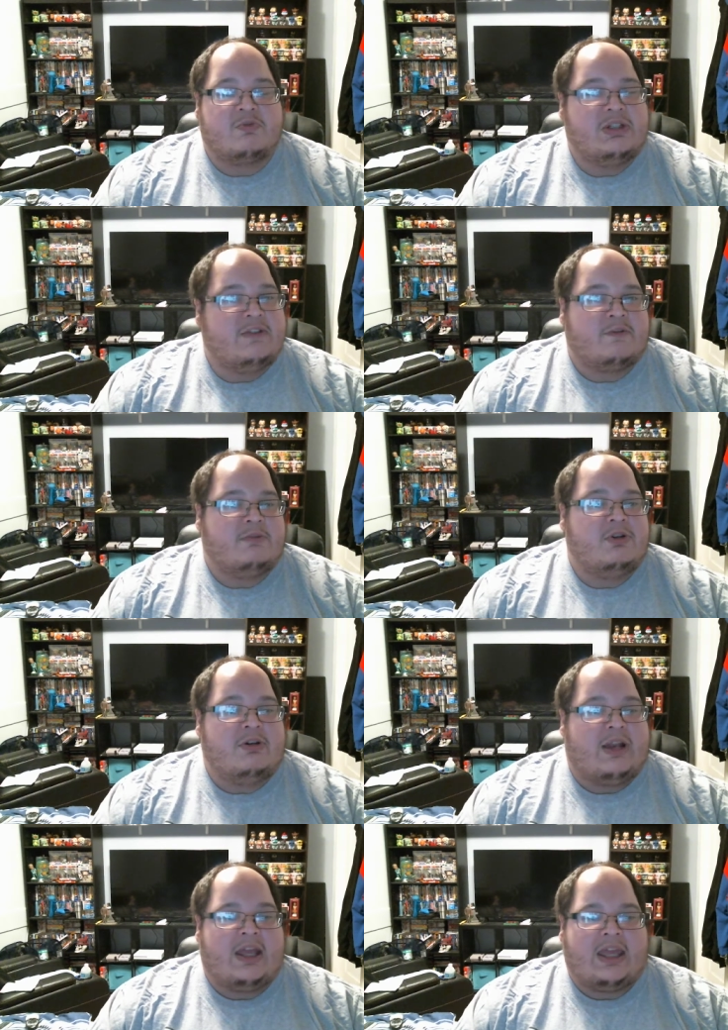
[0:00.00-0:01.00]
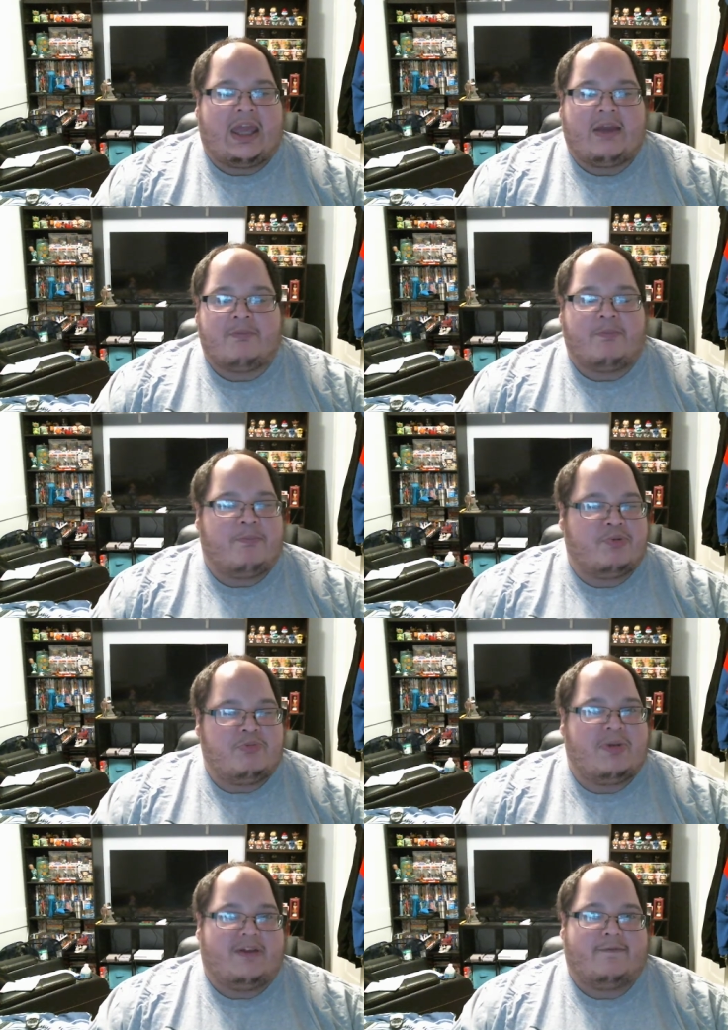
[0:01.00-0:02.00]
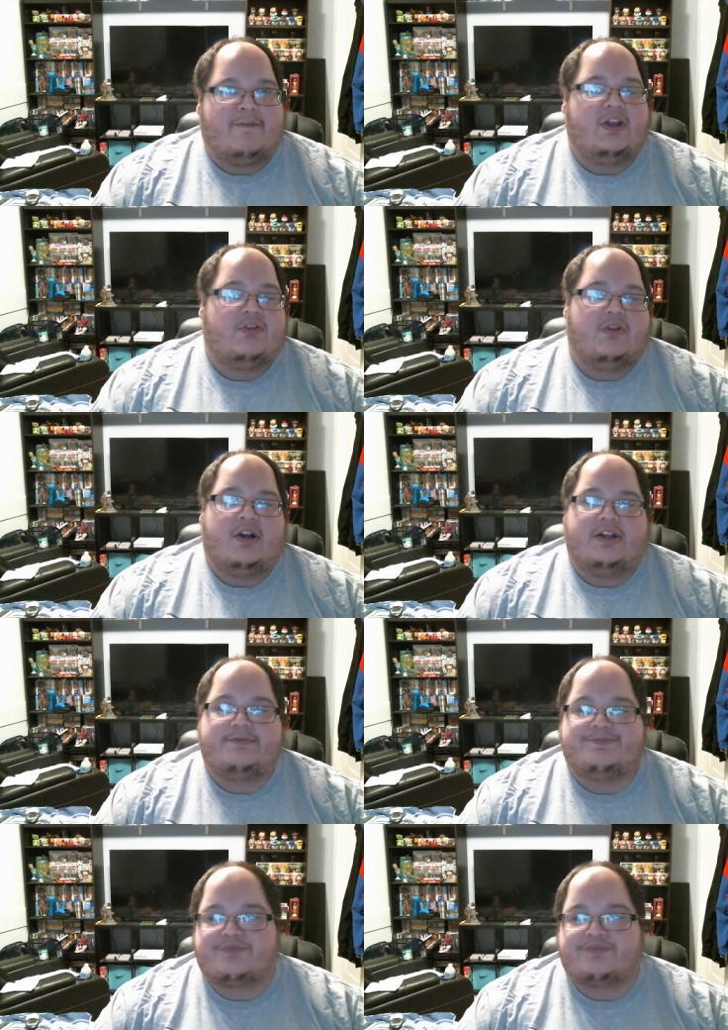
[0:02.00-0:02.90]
really familiar and I can't put my finger on it,